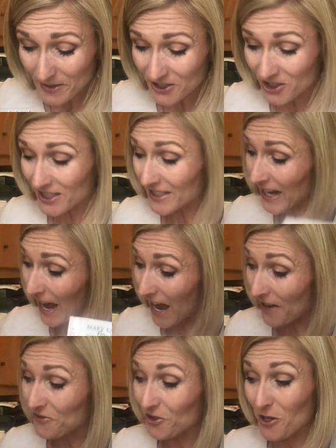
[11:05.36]
just
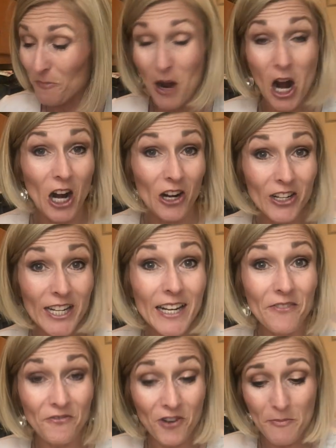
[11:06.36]
after the party
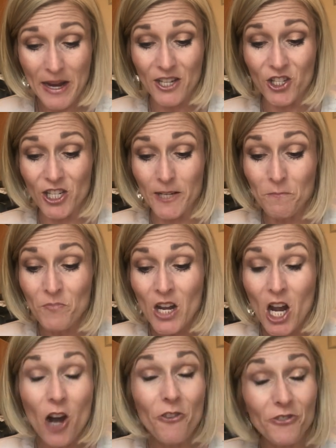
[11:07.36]
information,
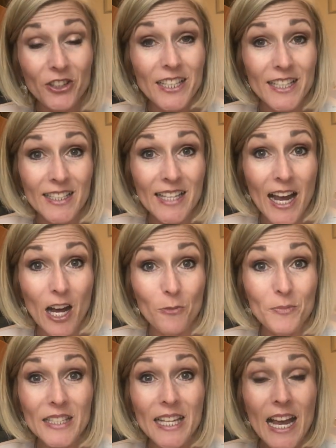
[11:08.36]
hopefully this
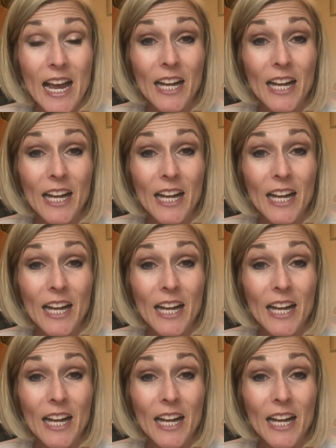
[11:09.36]
helps.